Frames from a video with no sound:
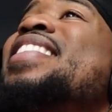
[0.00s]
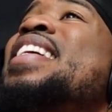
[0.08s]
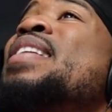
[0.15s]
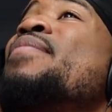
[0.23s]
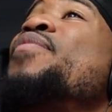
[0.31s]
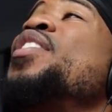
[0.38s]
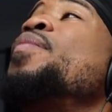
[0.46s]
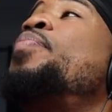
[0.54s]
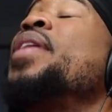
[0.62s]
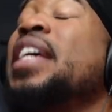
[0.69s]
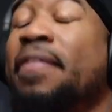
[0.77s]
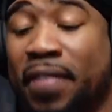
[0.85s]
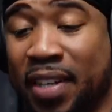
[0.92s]
the
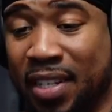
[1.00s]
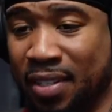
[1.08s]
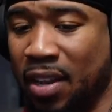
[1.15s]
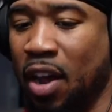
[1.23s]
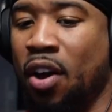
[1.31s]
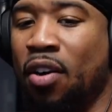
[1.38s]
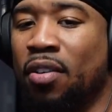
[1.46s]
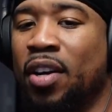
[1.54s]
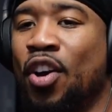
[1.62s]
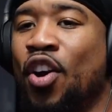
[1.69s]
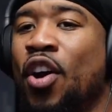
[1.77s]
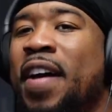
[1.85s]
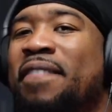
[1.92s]
MVP for this, dog.
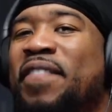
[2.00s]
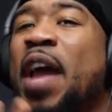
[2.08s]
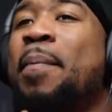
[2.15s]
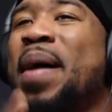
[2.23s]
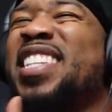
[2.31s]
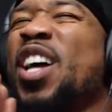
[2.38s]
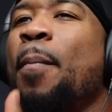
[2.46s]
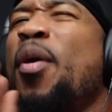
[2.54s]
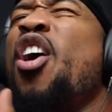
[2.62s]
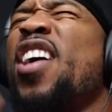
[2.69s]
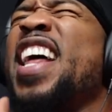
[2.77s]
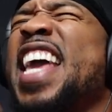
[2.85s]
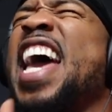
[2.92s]
They about to
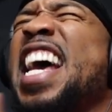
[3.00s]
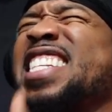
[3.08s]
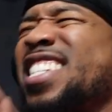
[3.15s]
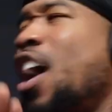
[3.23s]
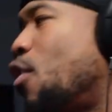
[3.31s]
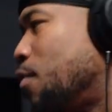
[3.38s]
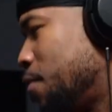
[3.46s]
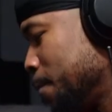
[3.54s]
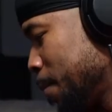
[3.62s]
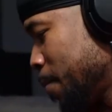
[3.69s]
bar their ass off.